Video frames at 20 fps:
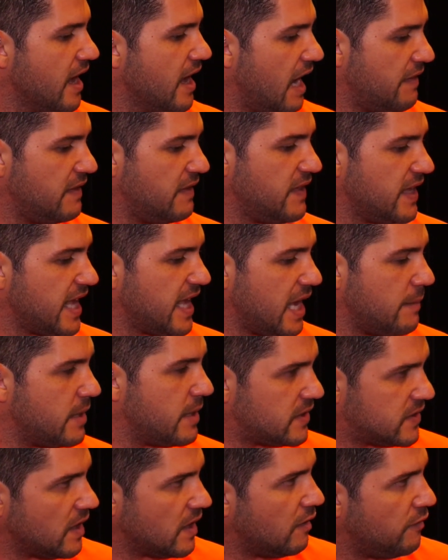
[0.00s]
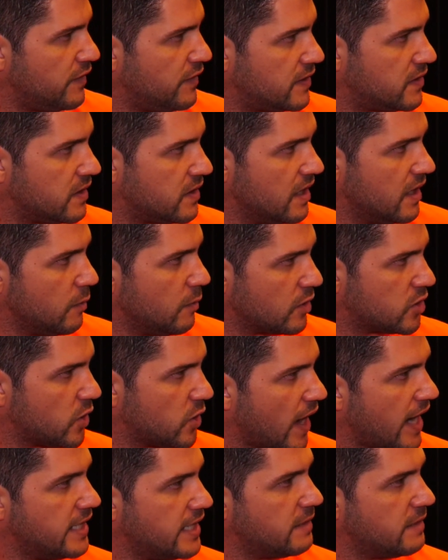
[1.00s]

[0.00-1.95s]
I think the game itself we're trying